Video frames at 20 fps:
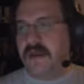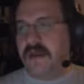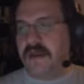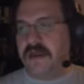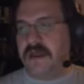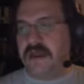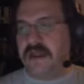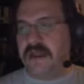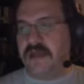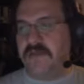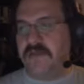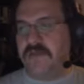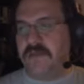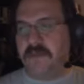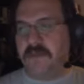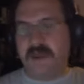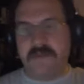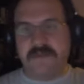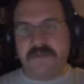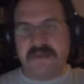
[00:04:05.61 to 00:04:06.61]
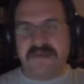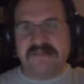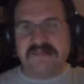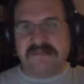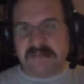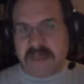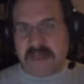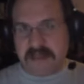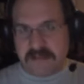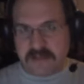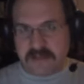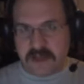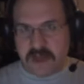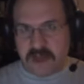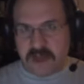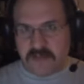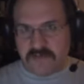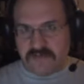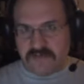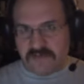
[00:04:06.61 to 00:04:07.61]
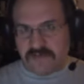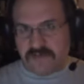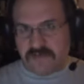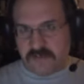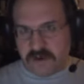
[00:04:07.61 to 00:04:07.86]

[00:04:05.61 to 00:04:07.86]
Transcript: and we might be slightly off since